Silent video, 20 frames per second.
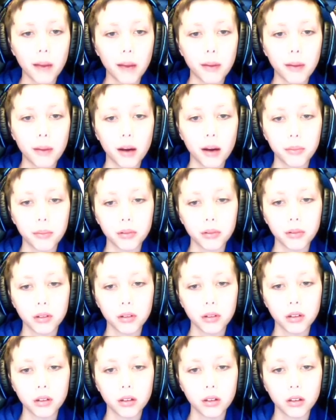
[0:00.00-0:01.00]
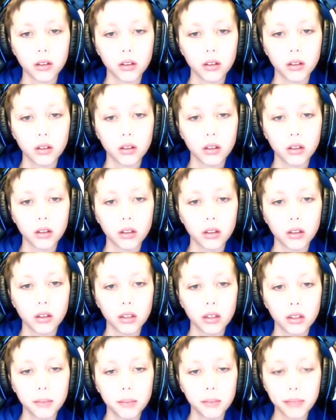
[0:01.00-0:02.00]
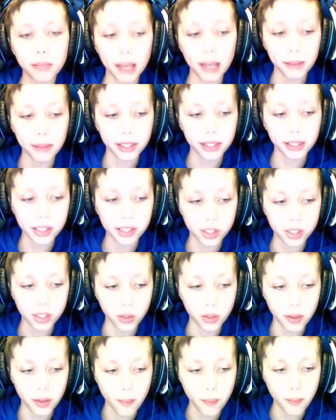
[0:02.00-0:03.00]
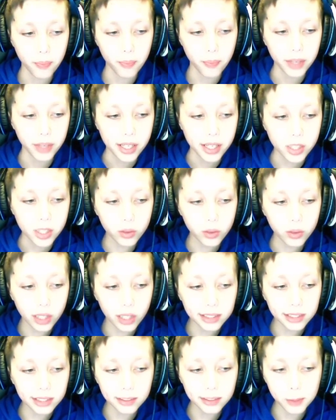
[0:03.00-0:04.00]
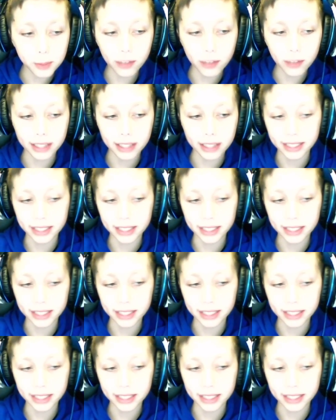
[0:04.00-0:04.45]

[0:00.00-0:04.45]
up. But yeah, but it does do it. So let's move on to the